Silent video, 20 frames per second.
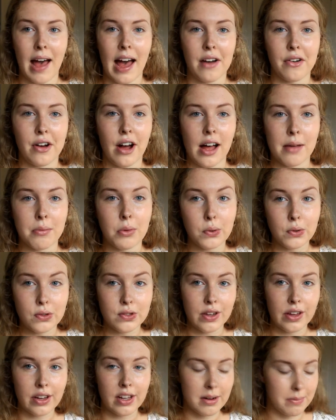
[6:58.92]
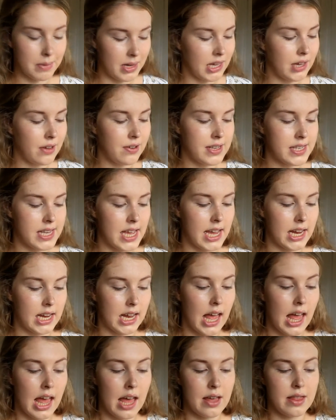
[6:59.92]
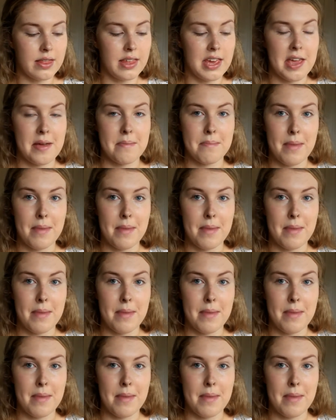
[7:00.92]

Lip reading: power, I'm also going to be using the